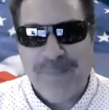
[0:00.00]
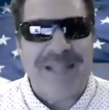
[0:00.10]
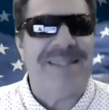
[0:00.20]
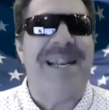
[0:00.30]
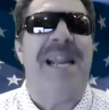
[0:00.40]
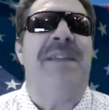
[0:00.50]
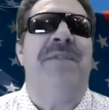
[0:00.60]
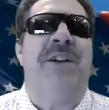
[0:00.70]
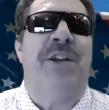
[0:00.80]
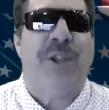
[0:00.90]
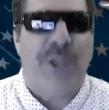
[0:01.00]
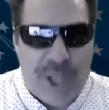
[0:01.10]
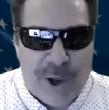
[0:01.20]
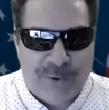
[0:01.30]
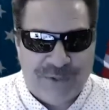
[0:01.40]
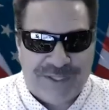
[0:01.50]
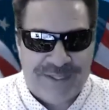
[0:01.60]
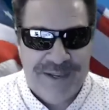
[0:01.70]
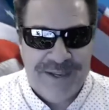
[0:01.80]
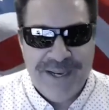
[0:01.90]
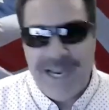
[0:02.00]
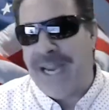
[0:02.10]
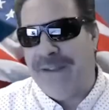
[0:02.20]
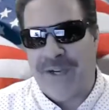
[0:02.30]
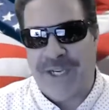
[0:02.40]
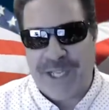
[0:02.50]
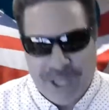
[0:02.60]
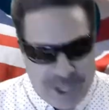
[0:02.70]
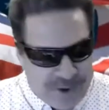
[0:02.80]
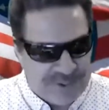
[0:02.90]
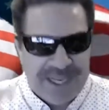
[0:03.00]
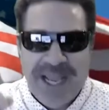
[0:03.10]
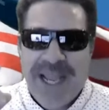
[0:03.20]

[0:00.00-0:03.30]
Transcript: That's not even close. Not even close.